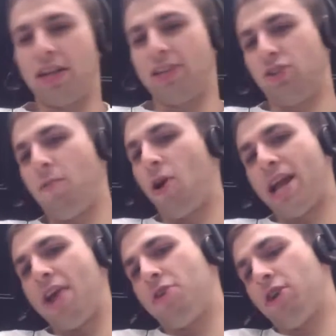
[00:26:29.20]
so
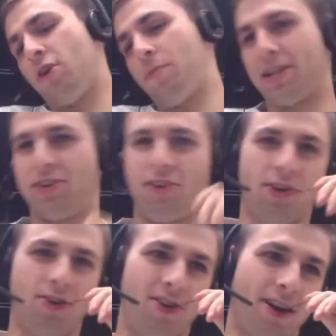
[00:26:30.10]
Mark, now you can go back to
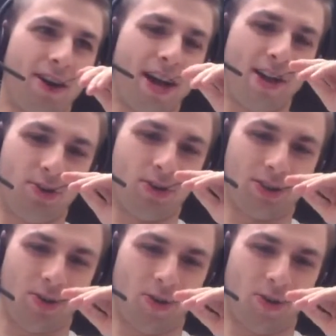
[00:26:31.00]
your Illinois story.